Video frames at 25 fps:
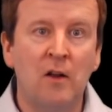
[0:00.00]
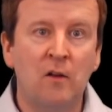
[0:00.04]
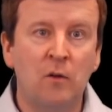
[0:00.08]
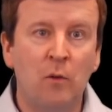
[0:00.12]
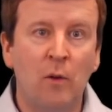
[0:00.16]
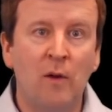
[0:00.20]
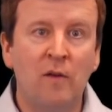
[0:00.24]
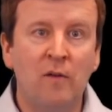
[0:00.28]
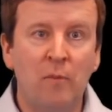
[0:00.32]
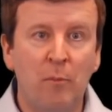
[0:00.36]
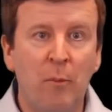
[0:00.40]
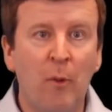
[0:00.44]

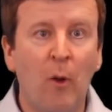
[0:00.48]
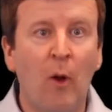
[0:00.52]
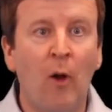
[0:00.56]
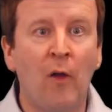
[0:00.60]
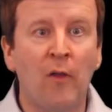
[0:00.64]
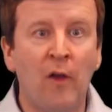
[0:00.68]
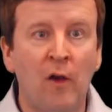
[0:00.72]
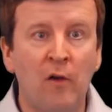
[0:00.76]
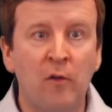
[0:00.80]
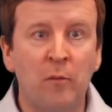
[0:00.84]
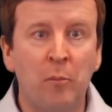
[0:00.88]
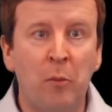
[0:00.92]
to
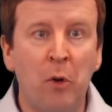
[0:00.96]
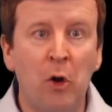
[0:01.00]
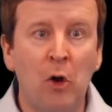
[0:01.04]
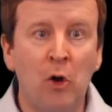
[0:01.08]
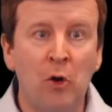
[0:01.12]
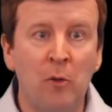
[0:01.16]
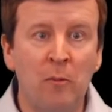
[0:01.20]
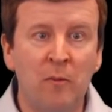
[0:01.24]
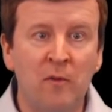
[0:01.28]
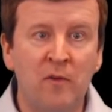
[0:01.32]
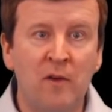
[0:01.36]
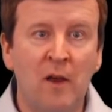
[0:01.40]
explore those
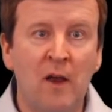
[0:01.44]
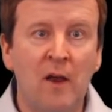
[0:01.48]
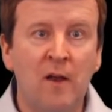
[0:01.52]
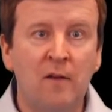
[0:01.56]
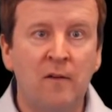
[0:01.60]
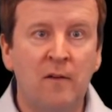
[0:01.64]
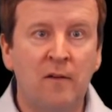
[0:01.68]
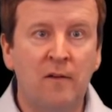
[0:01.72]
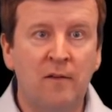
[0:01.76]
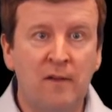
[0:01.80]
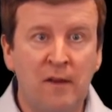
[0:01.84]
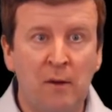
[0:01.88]
plumes,
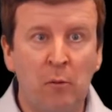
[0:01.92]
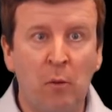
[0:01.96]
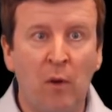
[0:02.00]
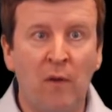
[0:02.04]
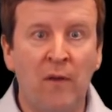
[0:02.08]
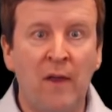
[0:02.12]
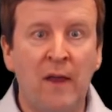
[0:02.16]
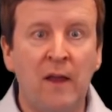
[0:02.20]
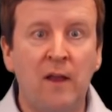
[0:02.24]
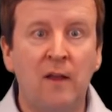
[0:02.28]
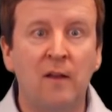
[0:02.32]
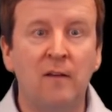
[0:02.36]
to see
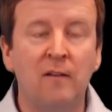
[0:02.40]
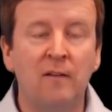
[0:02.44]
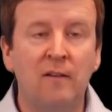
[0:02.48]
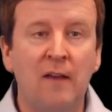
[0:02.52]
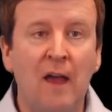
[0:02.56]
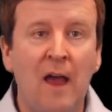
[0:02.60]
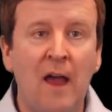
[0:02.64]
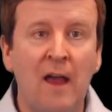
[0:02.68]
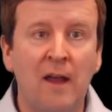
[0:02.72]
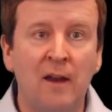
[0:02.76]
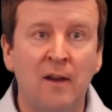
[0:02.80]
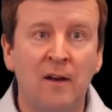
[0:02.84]
what they
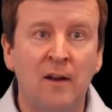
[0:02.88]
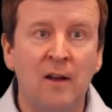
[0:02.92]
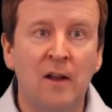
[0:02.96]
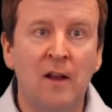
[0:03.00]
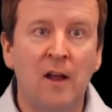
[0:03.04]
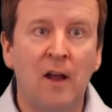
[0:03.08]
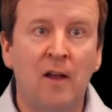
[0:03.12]
contain,